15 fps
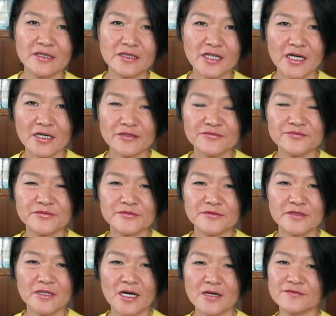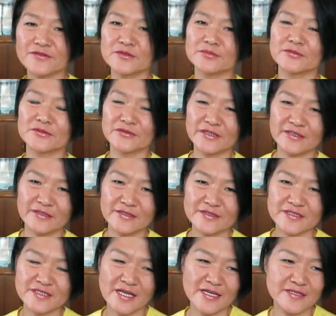comfortable, comfortable in the
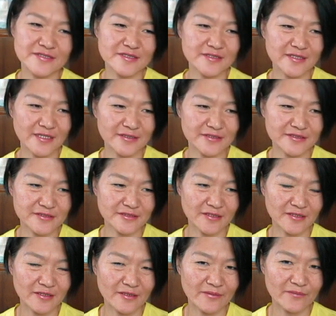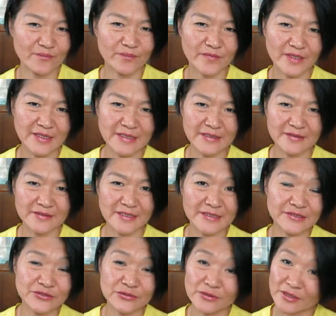sense that um,
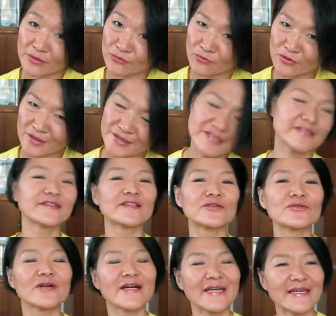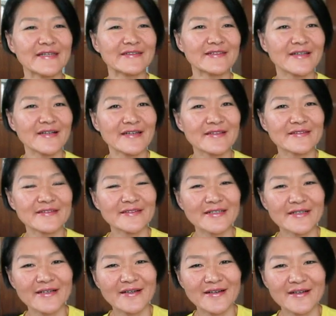that you can walk in the rain and
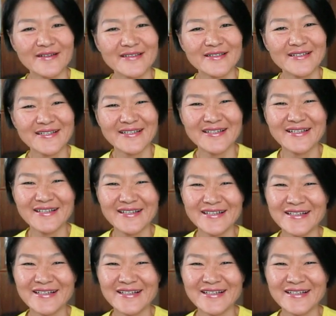uh,